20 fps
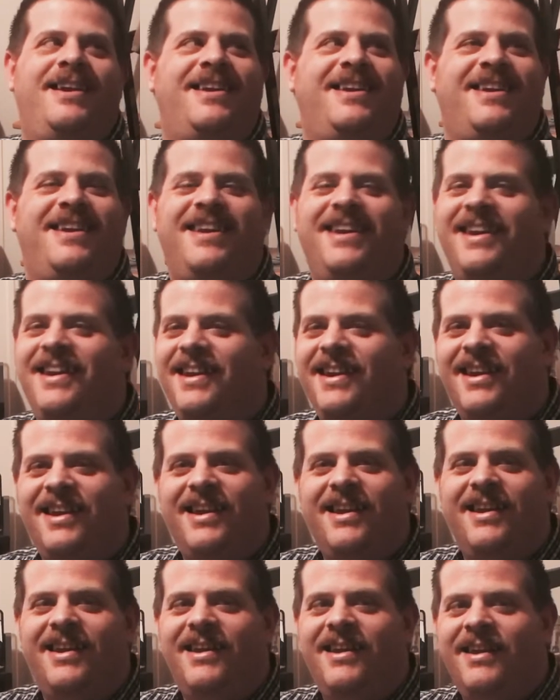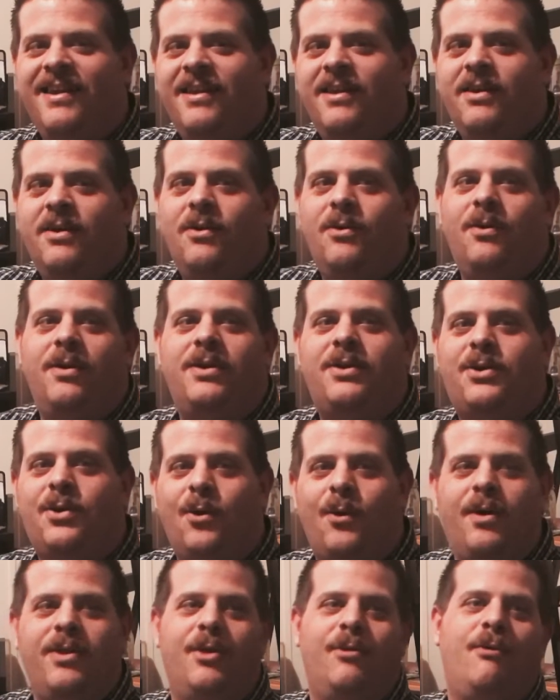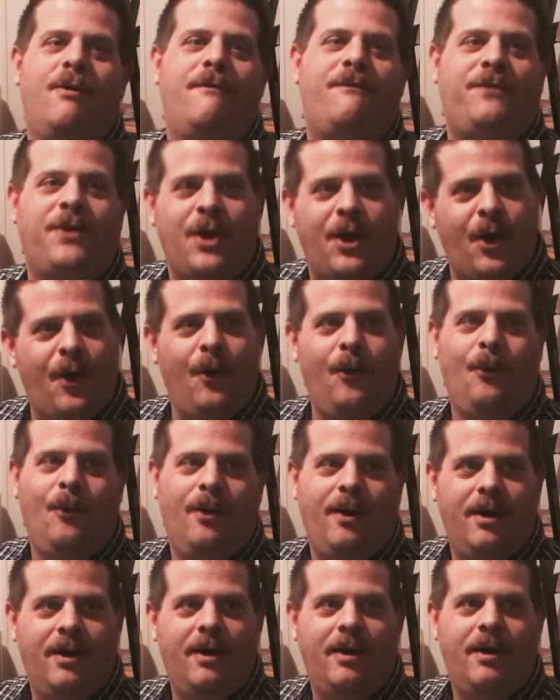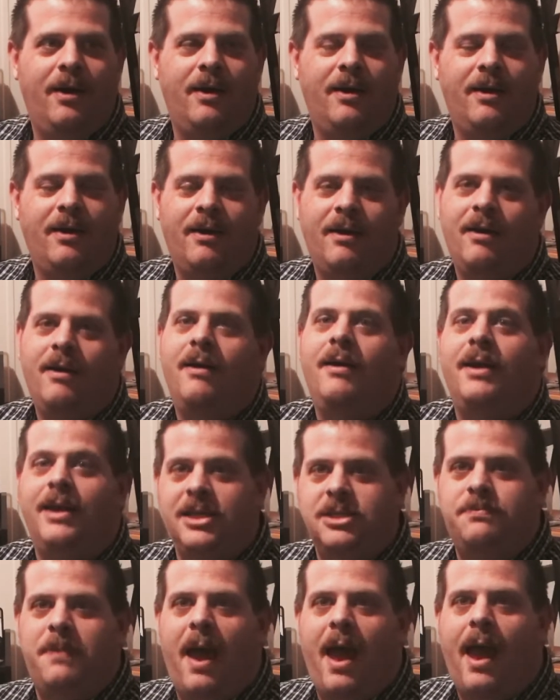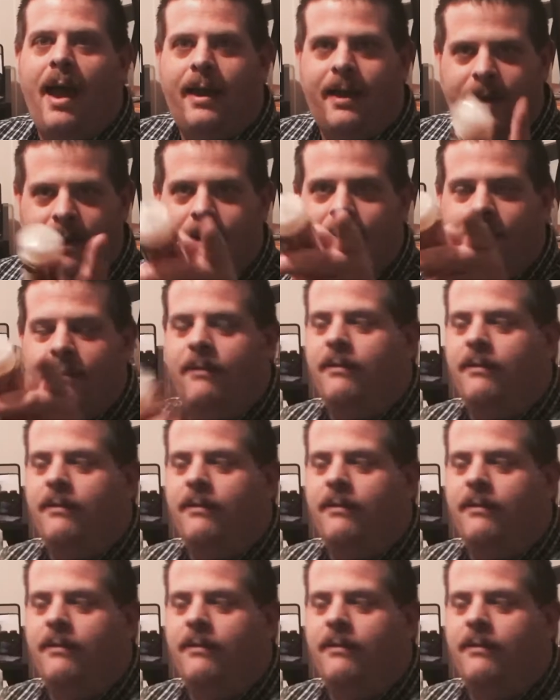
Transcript: What am I doing? We're doing the review. He's back.